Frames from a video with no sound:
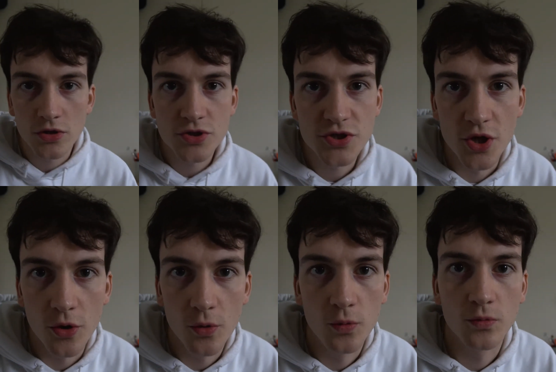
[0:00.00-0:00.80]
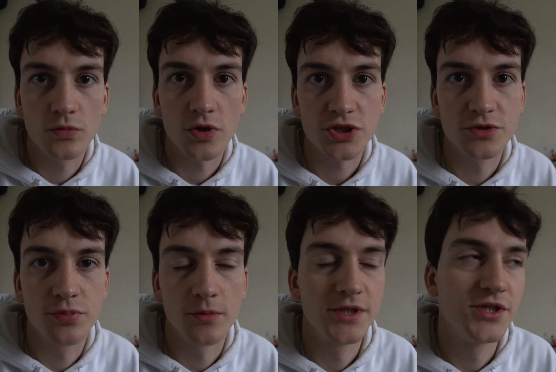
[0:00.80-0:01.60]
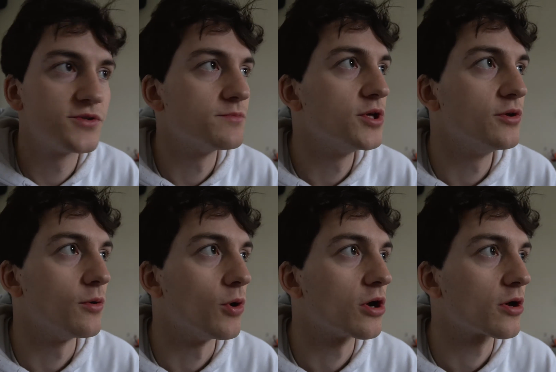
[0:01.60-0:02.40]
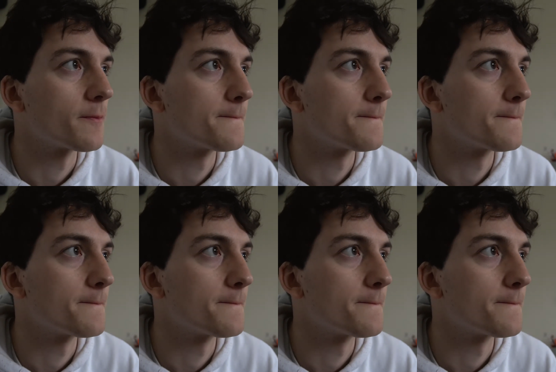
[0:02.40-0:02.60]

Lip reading: So I should probably do some uni work.